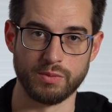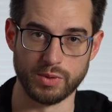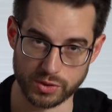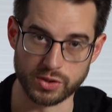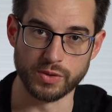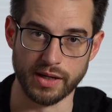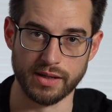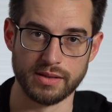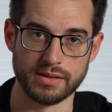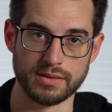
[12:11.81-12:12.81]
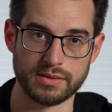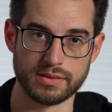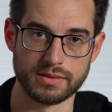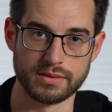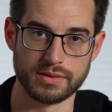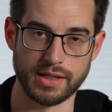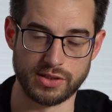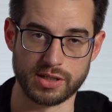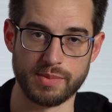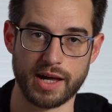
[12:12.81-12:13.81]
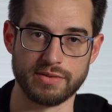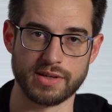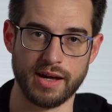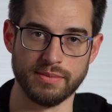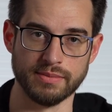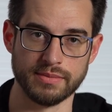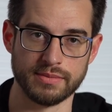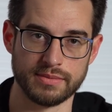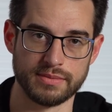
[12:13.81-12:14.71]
We will do it. It's just a matter of time.